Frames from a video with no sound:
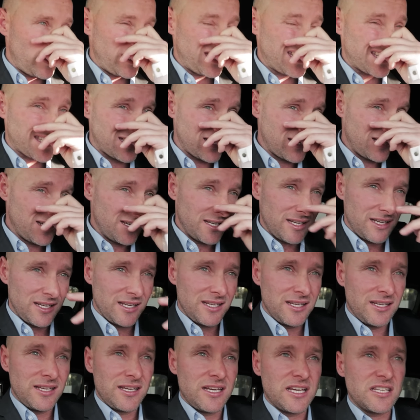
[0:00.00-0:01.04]
weeks
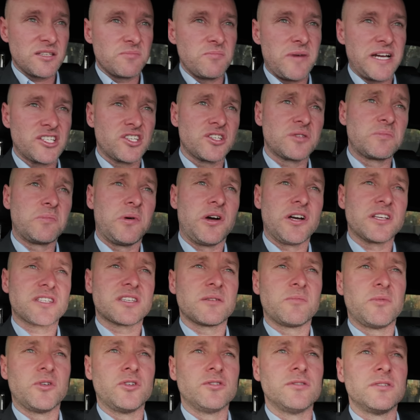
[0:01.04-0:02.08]
as much as
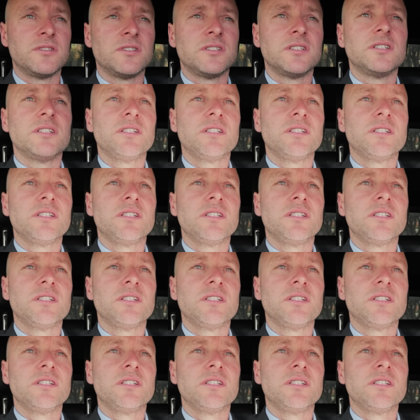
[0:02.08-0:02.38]
possible